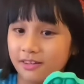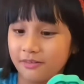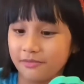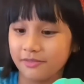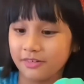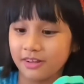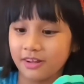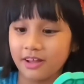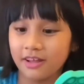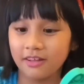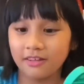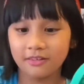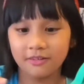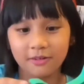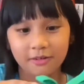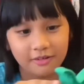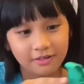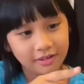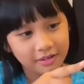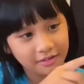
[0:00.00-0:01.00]
And look,
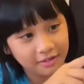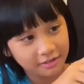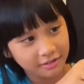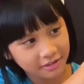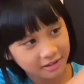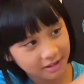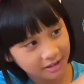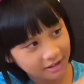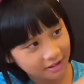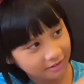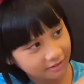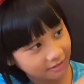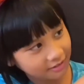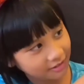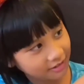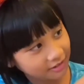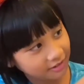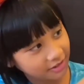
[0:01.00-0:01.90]
its tail is